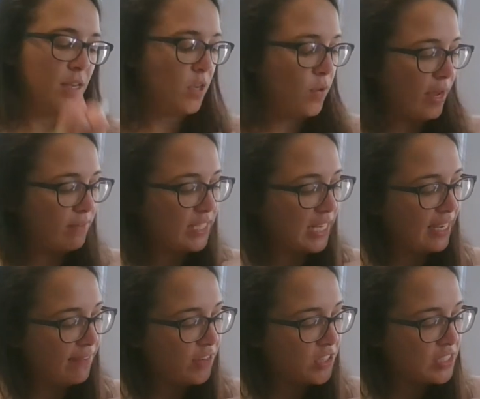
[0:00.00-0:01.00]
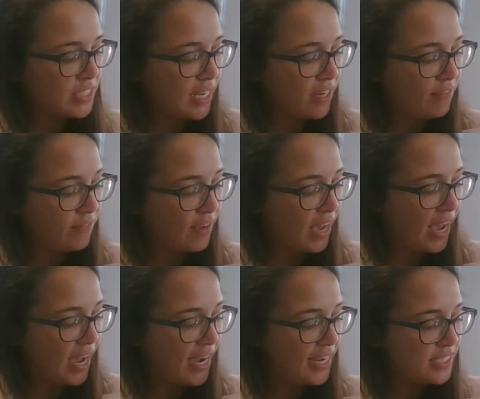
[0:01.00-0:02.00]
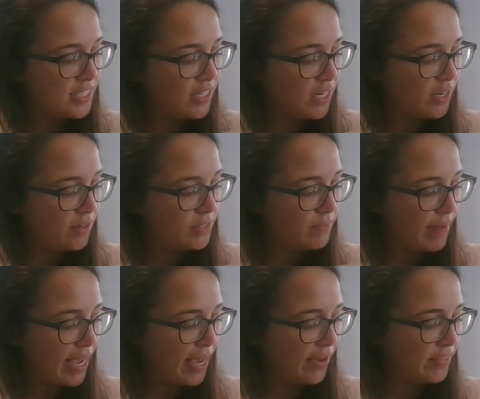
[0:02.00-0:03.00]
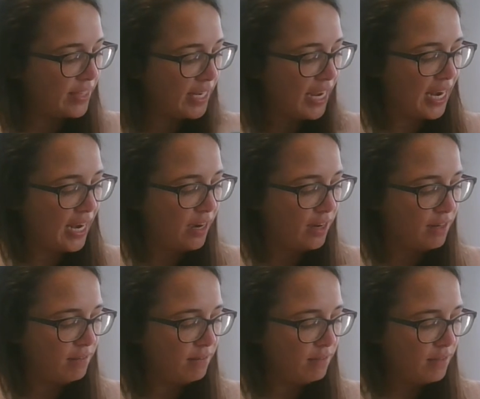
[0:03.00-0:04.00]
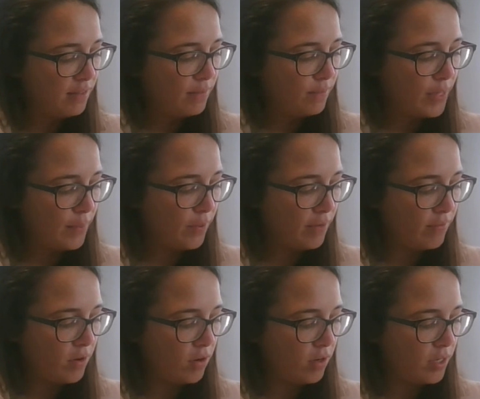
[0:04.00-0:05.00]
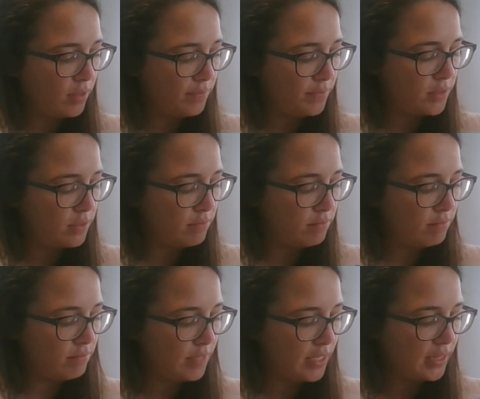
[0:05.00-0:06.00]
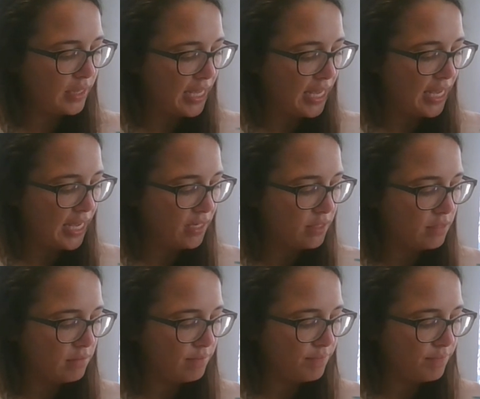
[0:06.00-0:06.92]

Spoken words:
You have to give yourself eyes, nose, mouth, and hair. People have arms and legs.